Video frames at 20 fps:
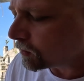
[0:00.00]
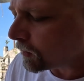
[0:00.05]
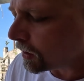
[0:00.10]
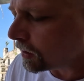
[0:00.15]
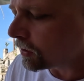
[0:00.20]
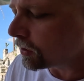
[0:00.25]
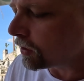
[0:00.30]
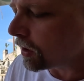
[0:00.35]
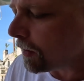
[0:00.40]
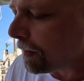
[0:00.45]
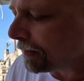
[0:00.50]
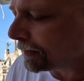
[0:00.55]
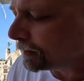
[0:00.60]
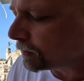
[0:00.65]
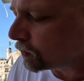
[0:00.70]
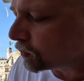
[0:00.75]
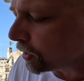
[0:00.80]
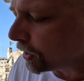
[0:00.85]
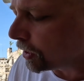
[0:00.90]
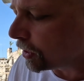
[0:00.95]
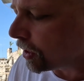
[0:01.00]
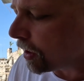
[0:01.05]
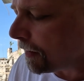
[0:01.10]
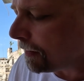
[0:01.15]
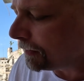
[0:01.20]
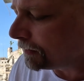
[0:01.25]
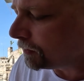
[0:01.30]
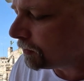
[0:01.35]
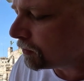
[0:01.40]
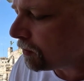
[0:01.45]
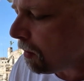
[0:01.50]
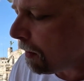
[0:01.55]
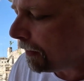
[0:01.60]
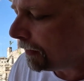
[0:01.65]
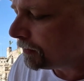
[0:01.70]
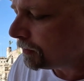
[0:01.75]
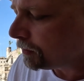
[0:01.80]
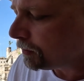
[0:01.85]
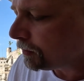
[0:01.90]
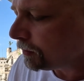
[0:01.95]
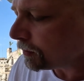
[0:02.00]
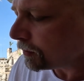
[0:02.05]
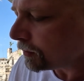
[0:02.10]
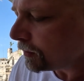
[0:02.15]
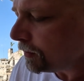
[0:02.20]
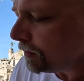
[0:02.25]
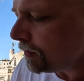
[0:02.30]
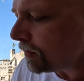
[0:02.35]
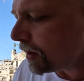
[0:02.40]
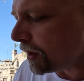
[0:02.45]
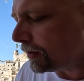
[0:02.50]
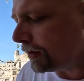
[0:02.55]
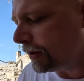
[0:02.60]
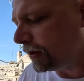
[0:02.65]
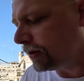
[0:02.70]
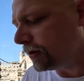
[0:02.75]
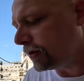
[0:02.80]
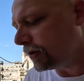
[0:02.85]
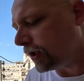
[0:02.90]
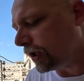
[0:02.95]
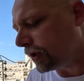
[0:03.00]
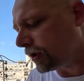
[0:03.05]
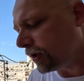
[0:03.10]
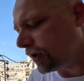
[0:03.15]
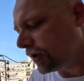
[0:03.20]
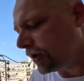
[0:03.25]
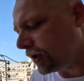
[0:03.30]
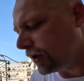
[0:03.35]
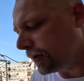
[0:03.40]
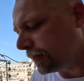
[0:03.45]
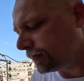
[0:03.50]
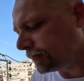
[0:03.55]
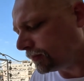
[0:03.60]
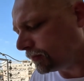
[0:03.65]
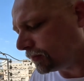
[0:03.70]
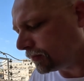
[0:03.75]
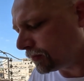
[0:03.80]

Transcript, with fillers: That is good. Really good. This is like a um,